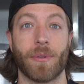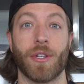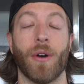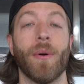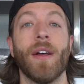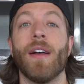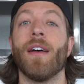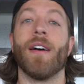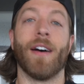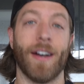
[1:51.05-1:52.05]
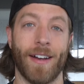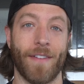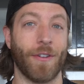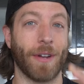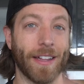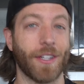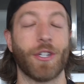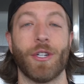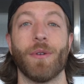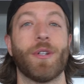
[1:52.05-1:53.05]
So if you get this
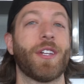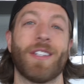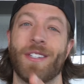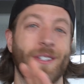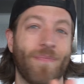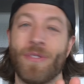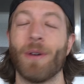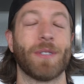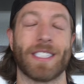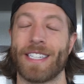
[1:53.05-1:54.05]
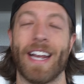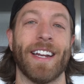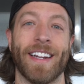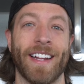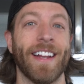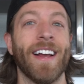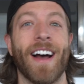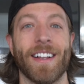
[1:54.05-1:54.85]
shoe, just don't skate in it.